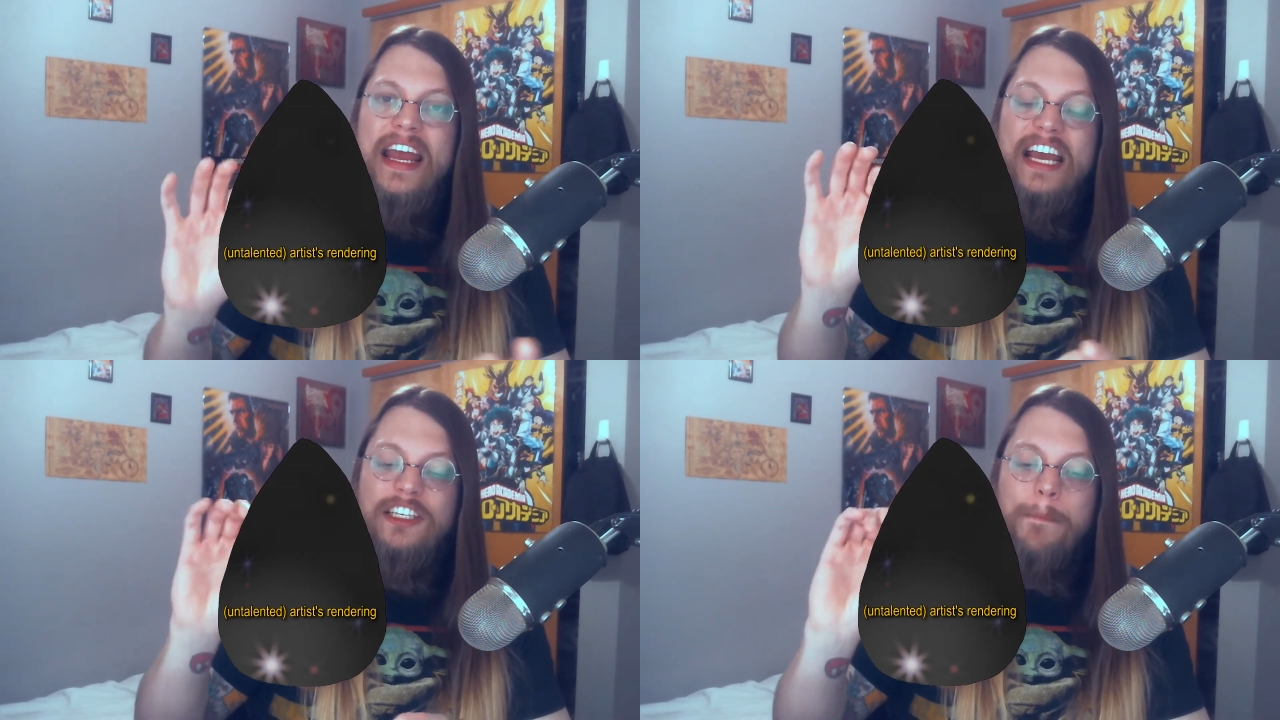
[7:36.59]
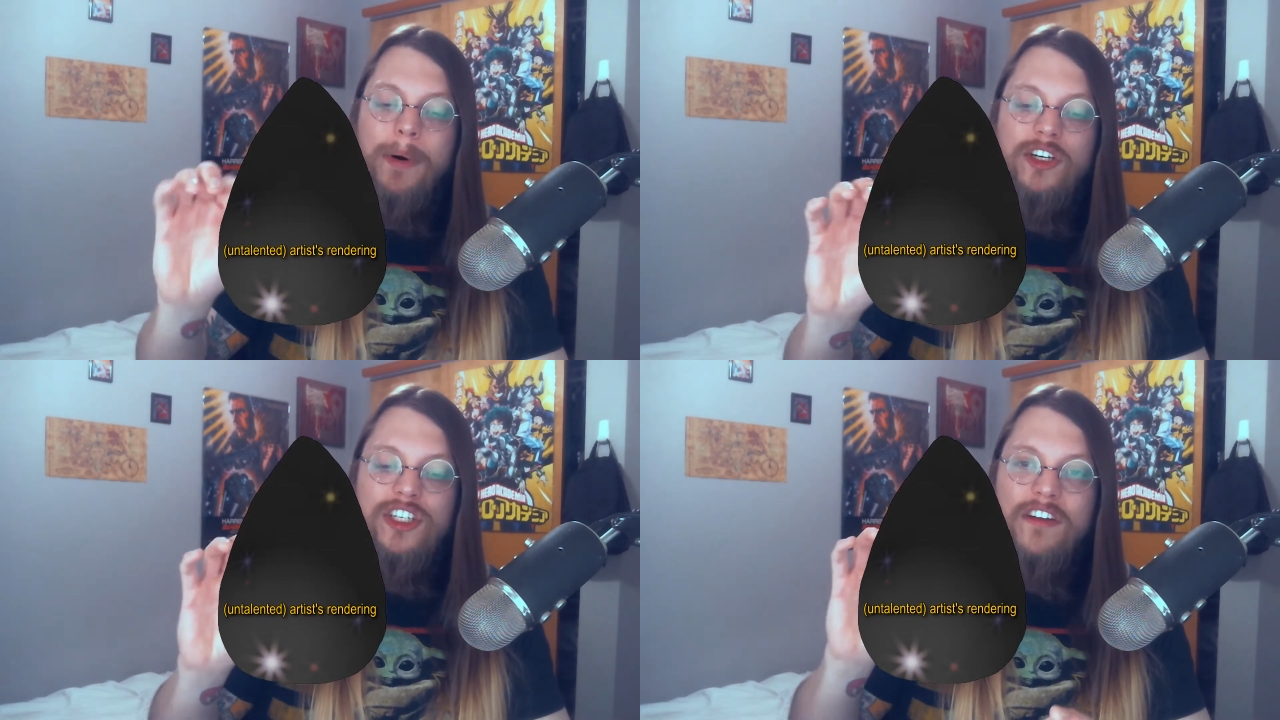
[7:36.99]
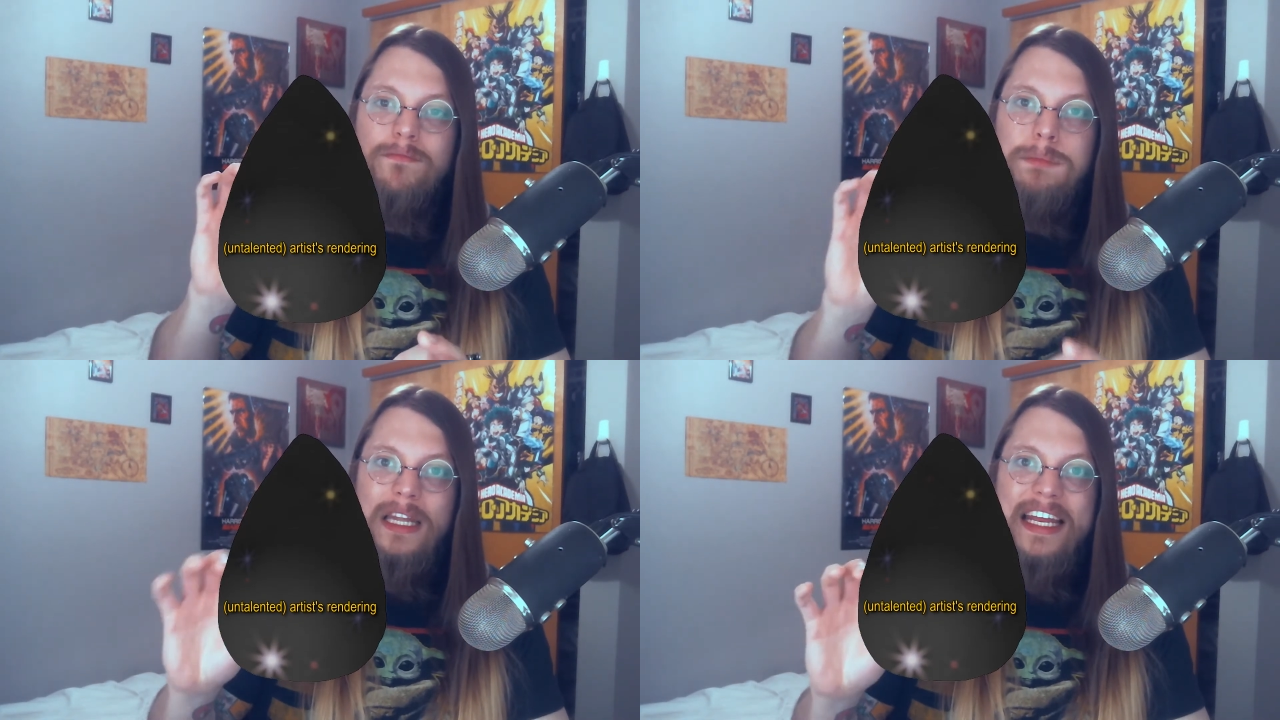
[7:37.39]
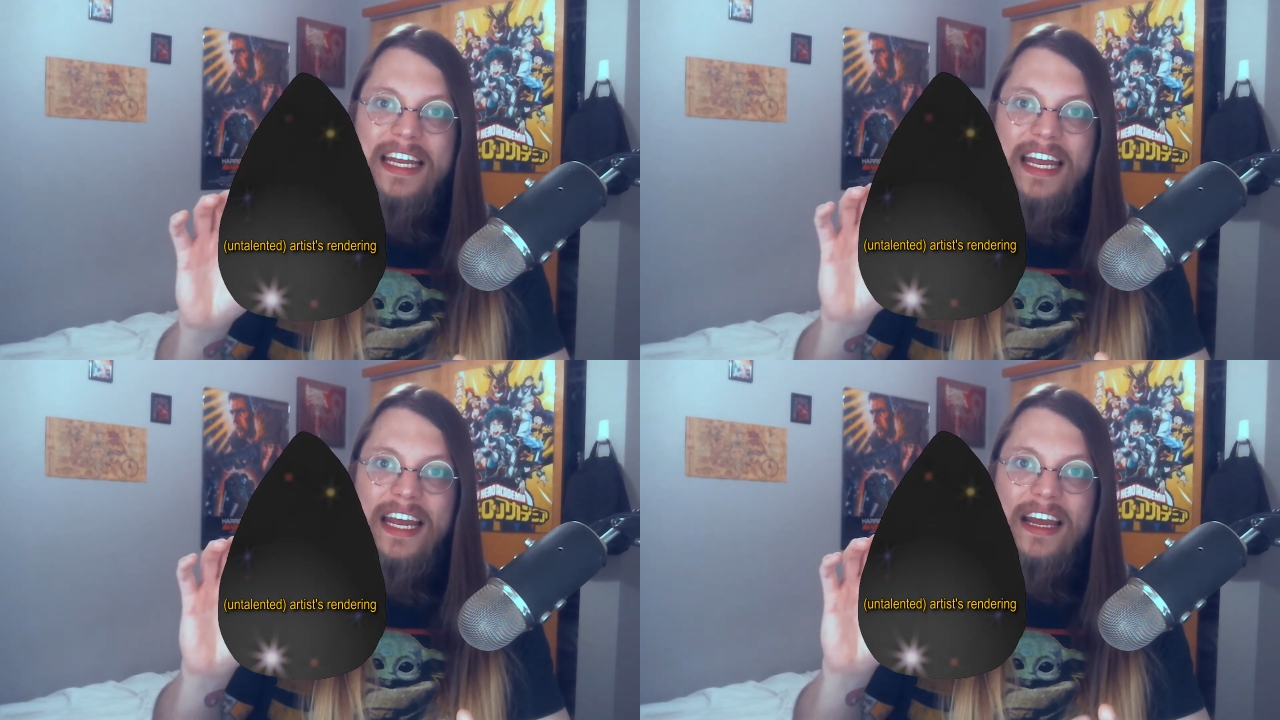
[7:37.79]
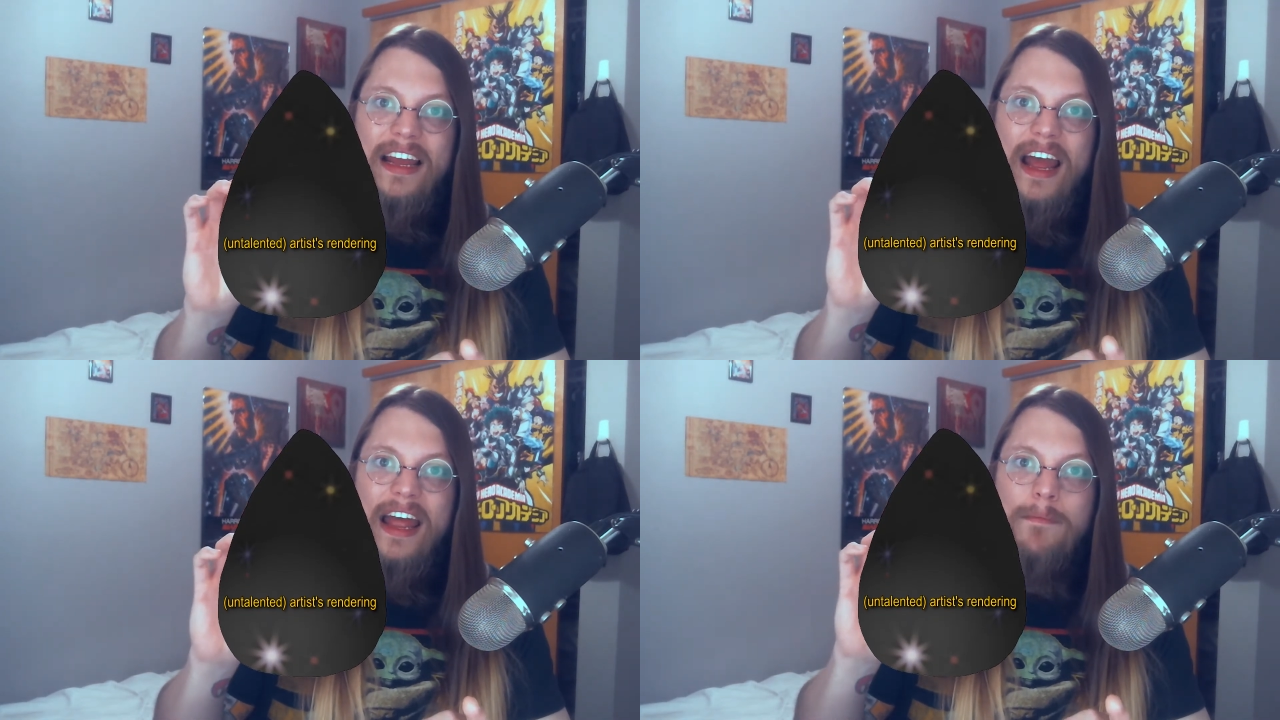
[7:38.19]
is a bunch of blinking
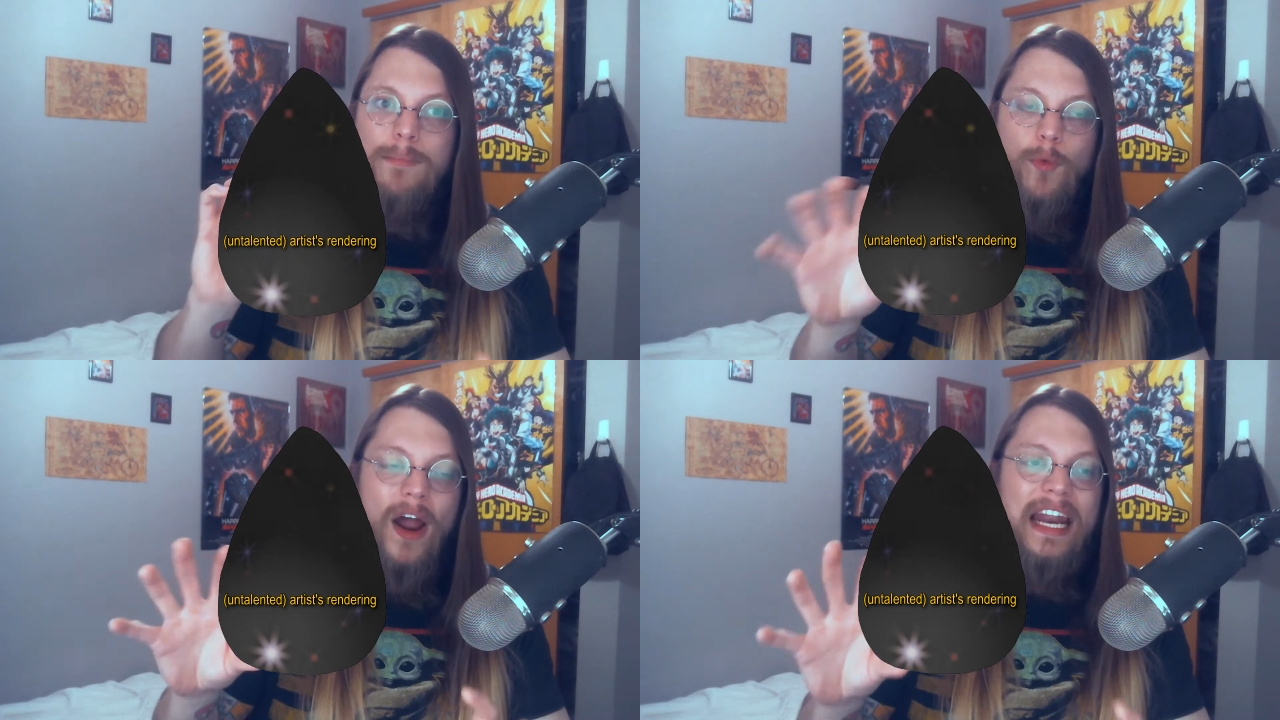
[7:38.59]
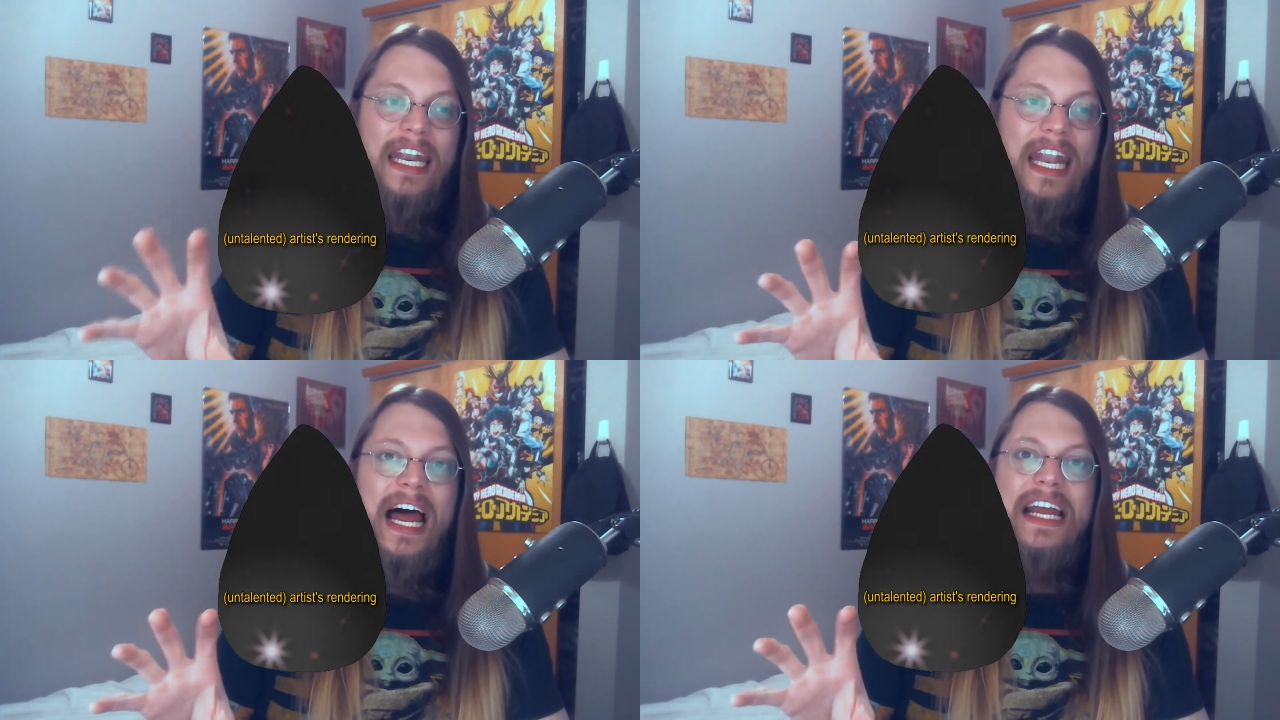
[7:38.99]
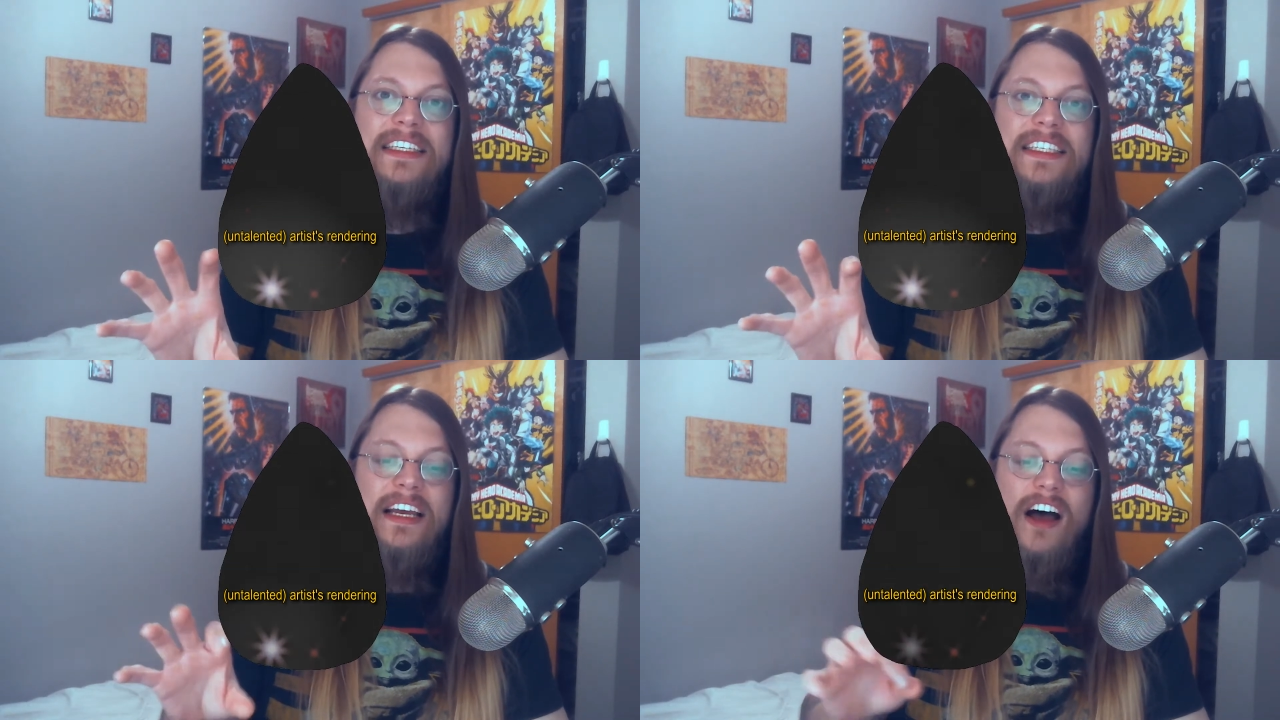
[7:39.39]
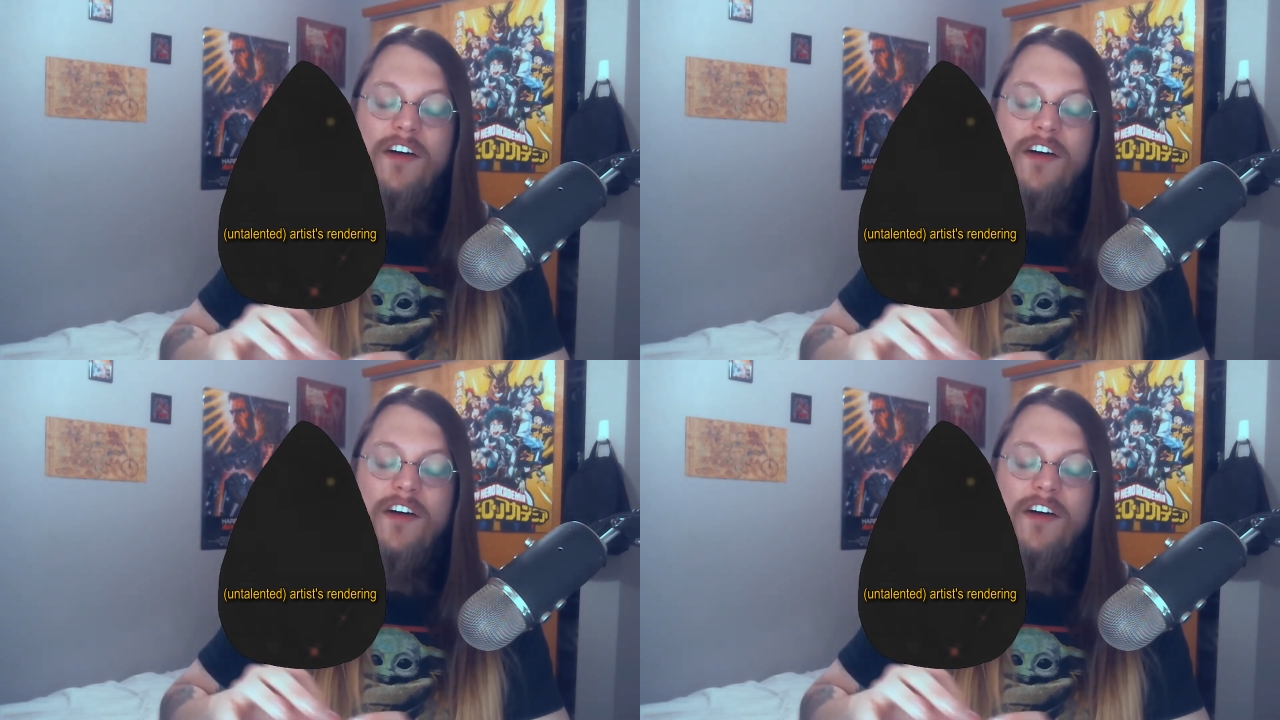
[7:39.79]
and bright lights